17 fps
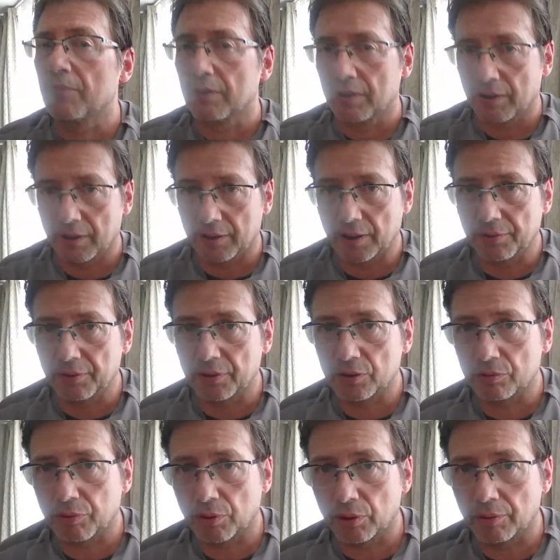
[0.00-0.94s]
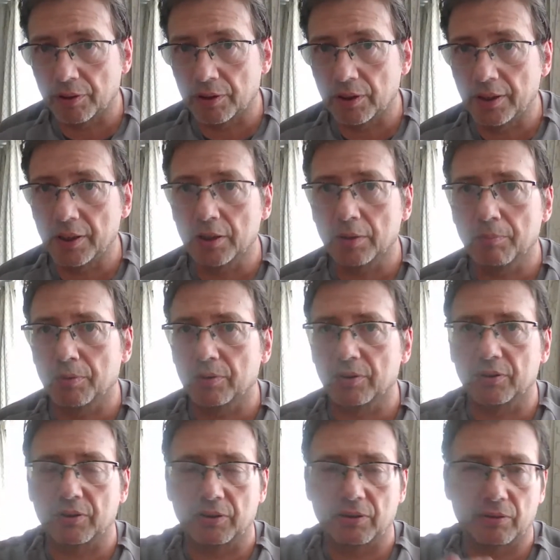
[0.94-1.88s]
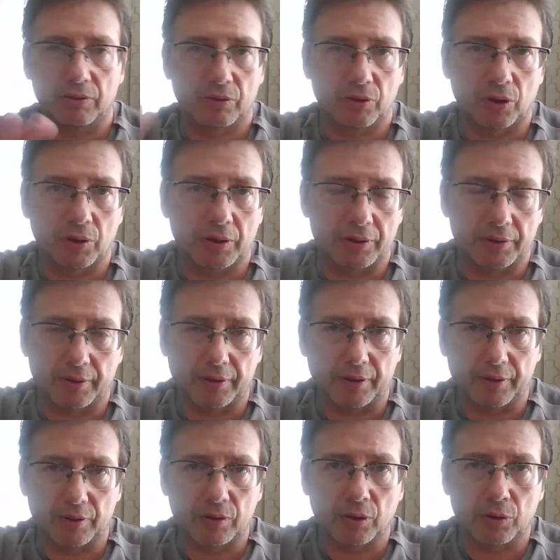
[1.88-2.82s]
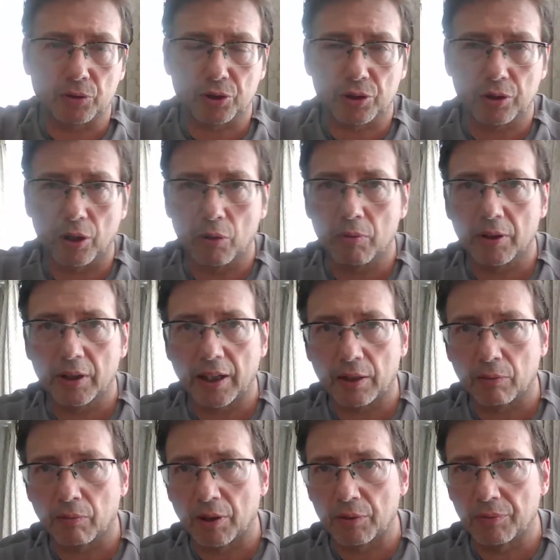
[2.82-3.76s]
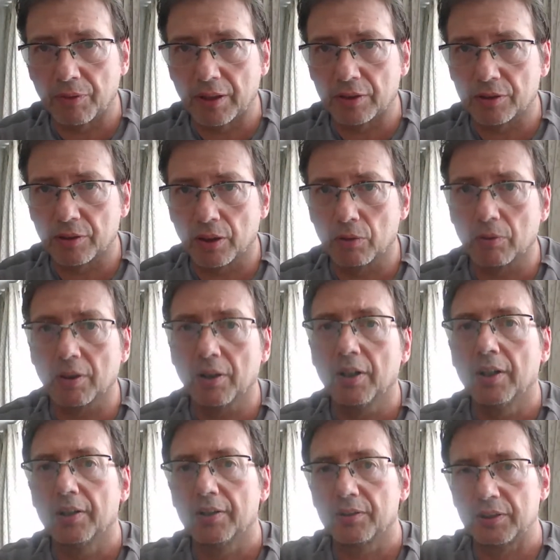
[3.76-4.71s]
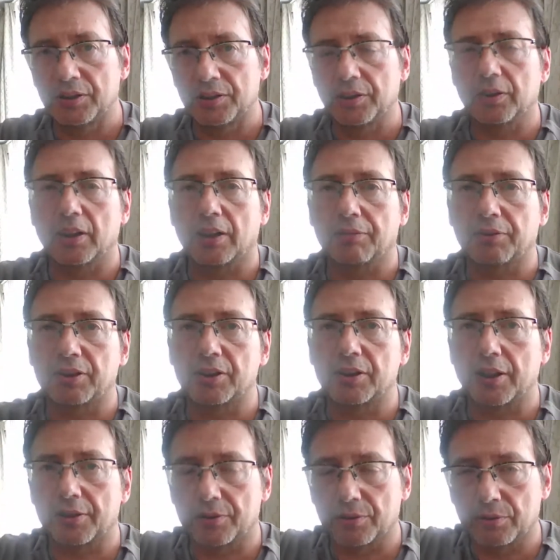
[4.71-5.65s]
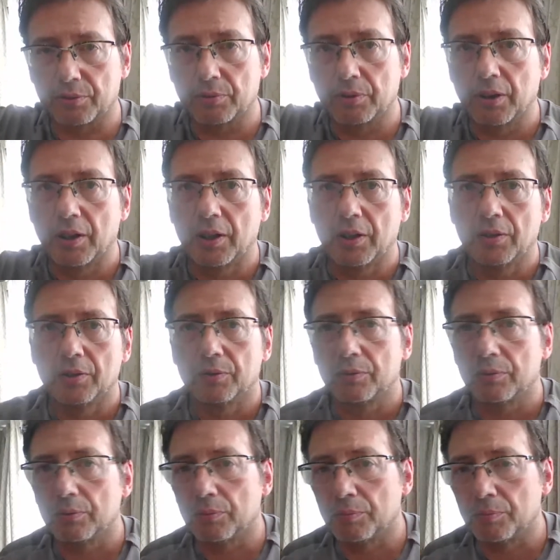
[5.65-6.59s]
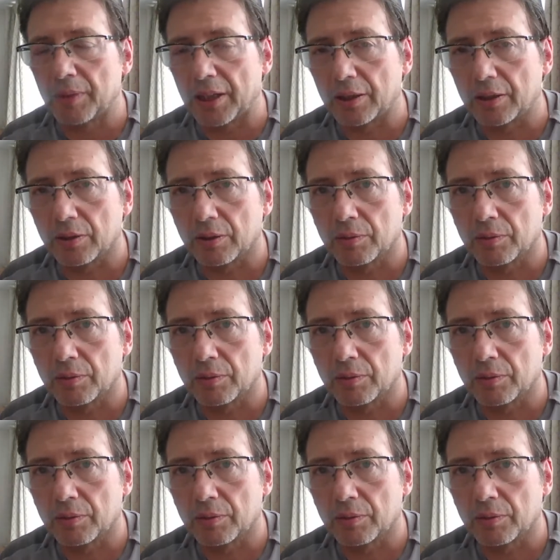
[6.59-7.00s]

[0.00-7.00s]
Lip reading: And if it is following the leader, but it goes slower, like 1 week slower, you still have a chance to make